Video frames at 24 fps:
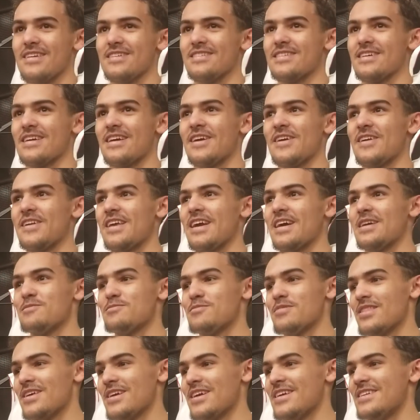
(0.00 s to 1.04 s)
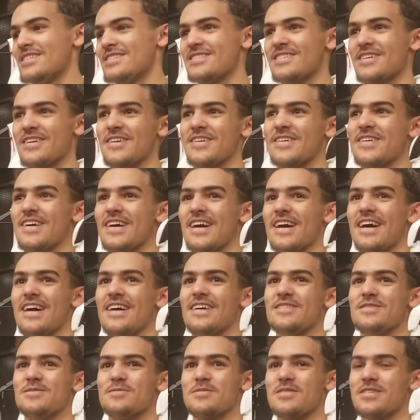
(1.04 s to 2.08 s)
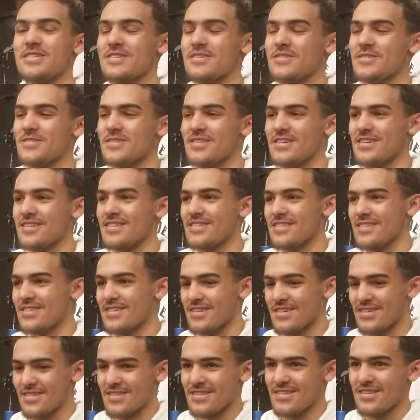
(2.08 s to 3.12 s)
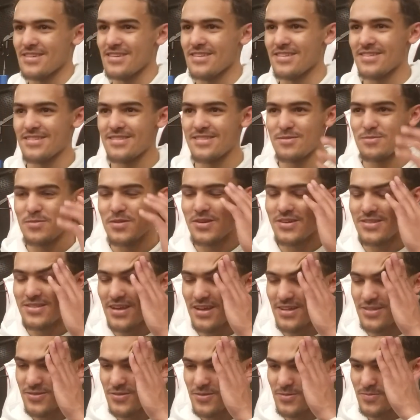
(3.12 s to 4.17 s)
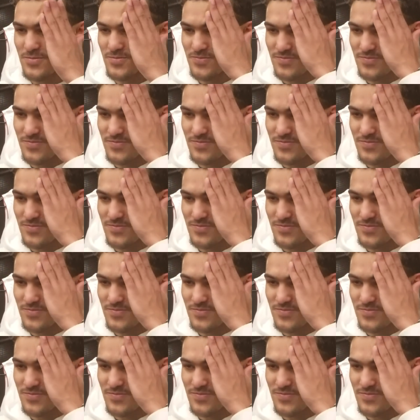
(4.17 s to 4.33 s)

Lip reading: I already had a plan, so it was pretty cool to be able to talk to him.